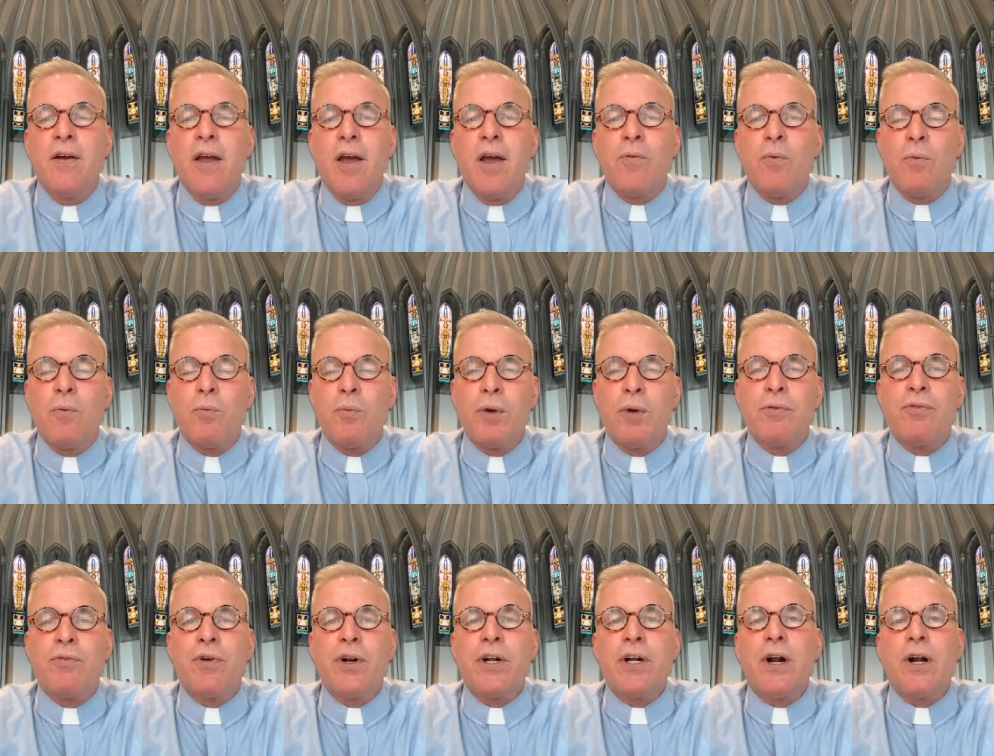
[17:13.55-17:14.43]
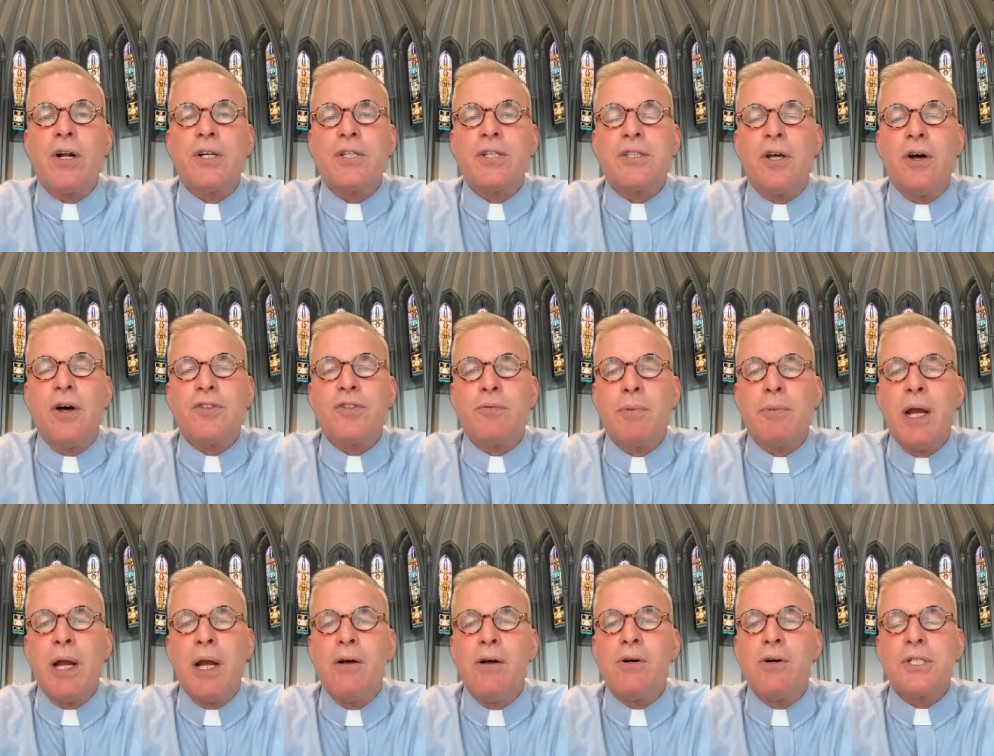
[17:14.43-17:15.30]
And when we free ourselves from
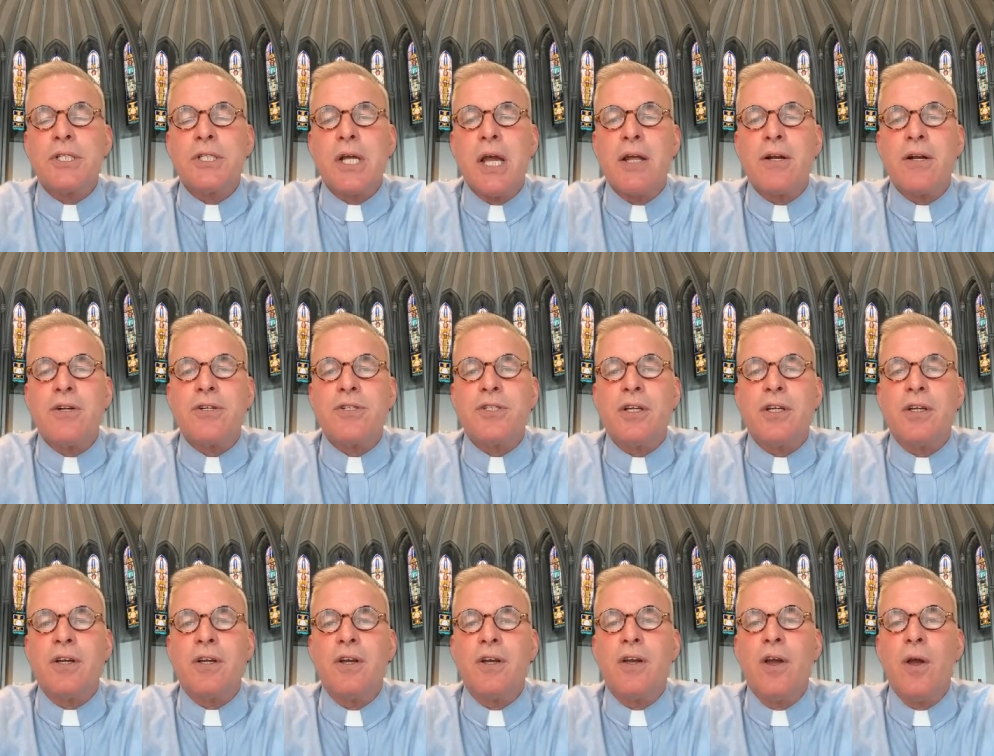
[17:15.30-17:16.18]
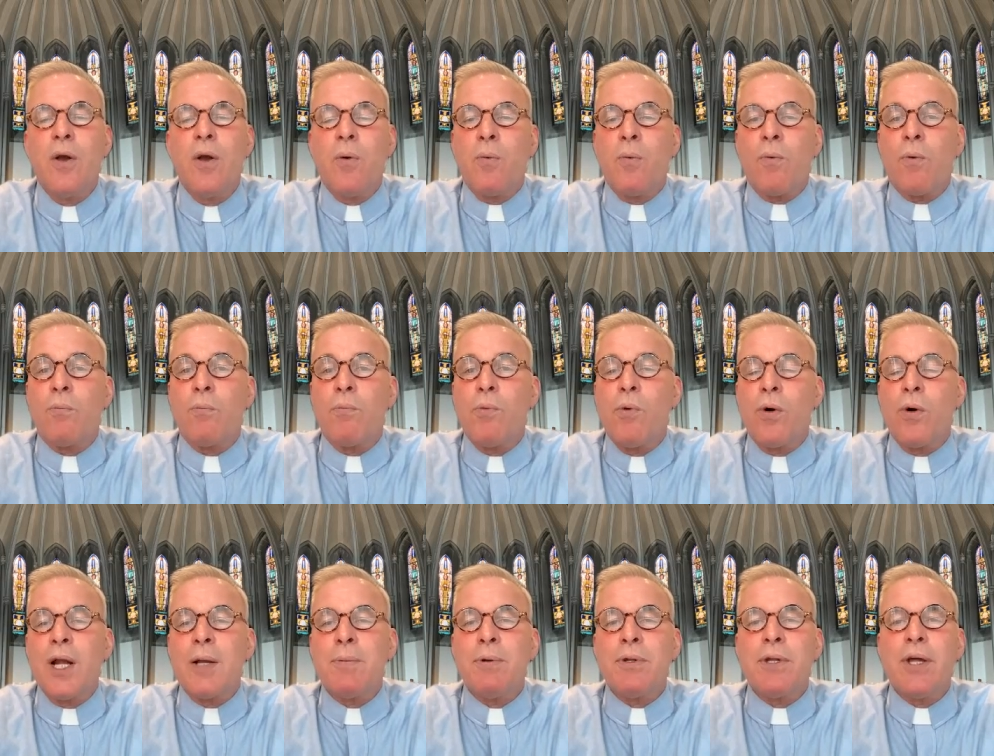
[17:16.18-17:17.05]
hellish energy, we're
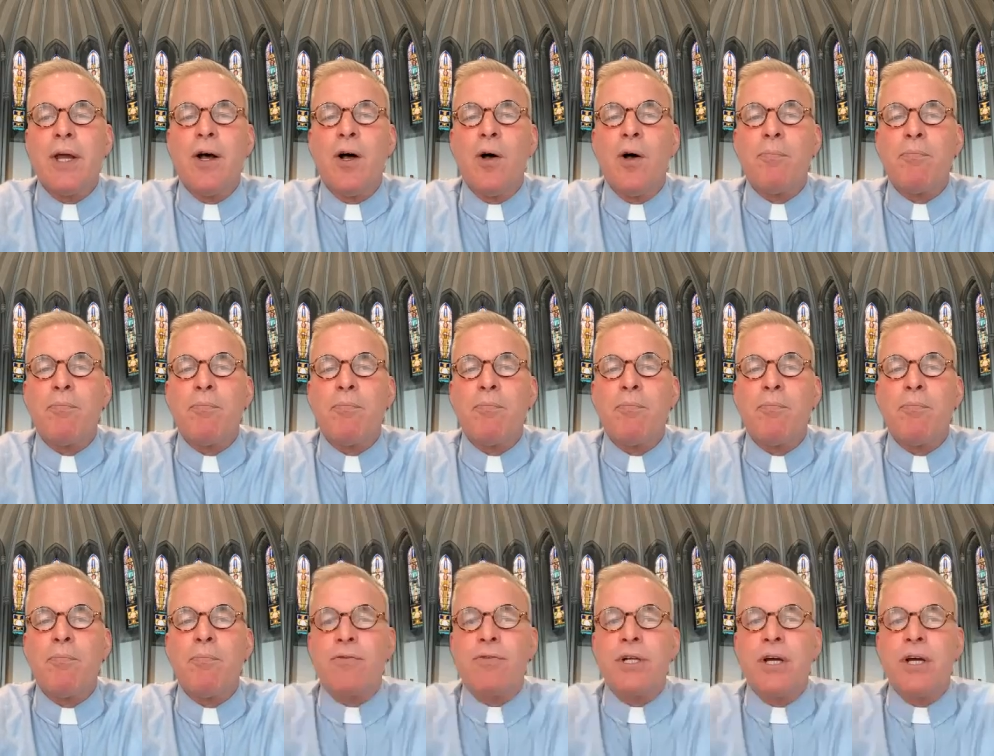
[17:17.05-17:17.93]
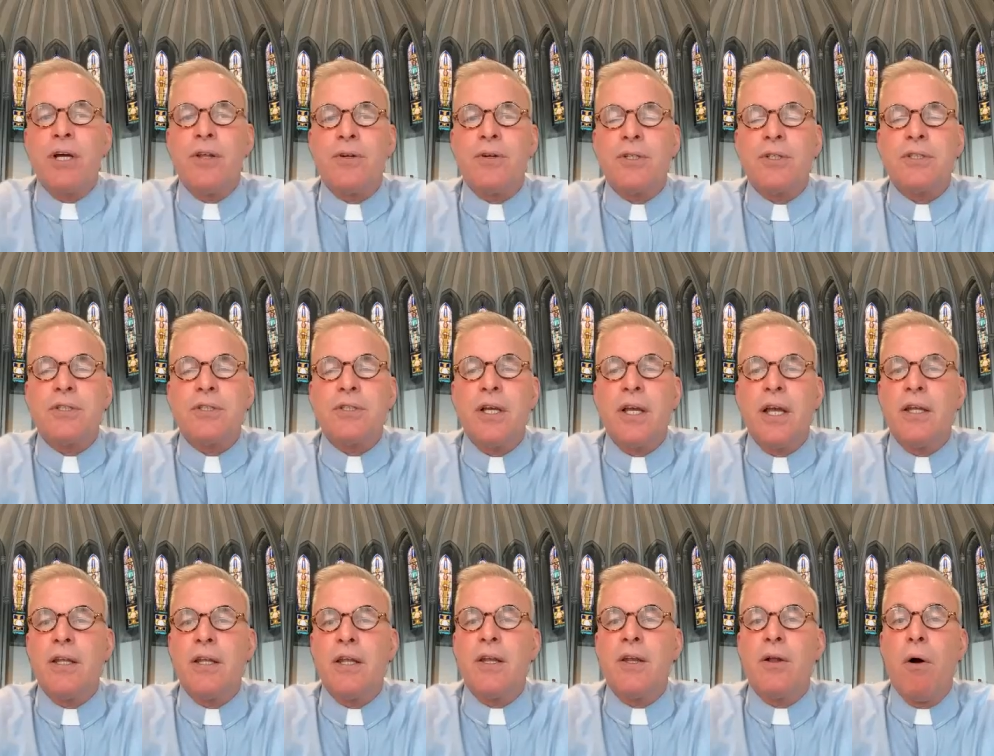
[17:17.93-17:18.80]
more able to help and free others,
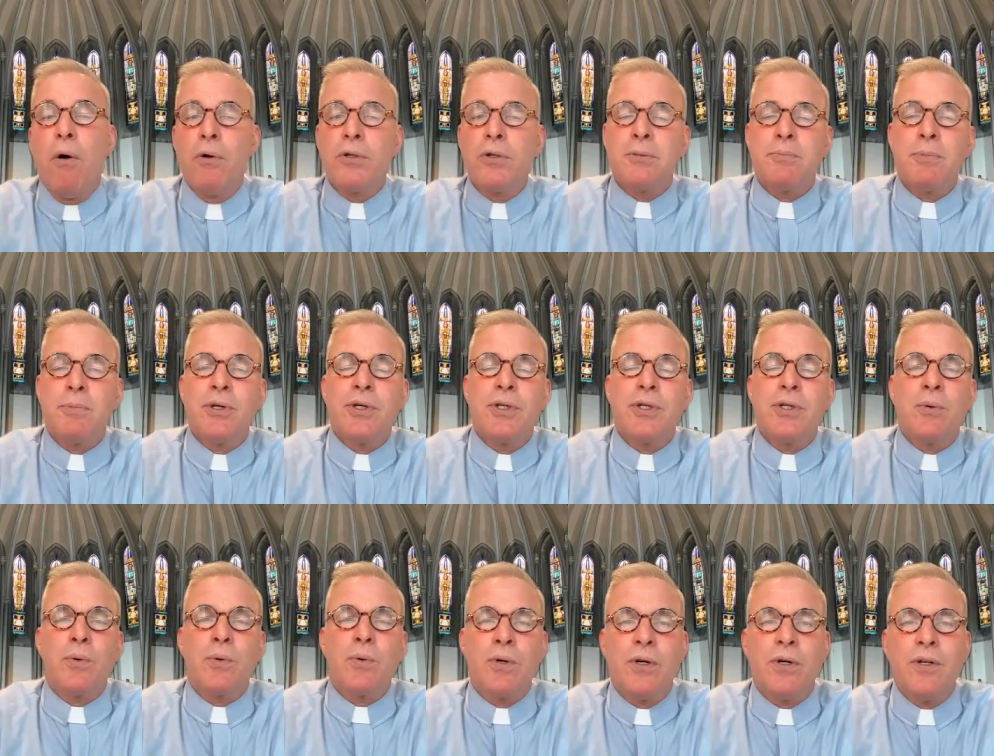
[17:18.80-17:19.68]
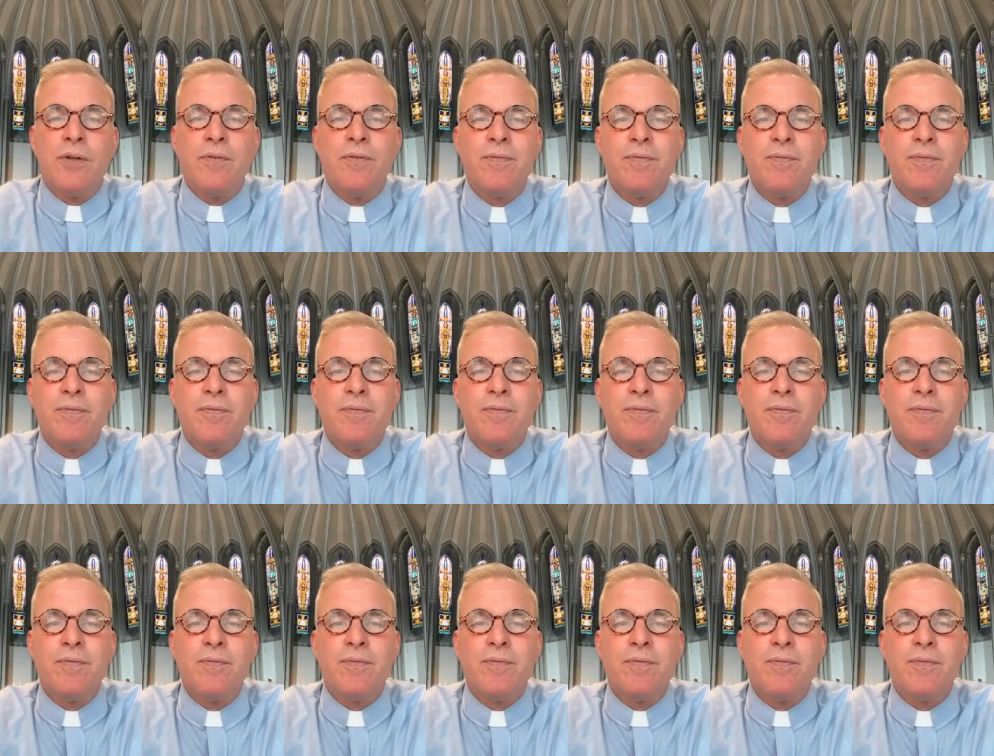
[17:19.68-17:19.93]
and then ultimately the world.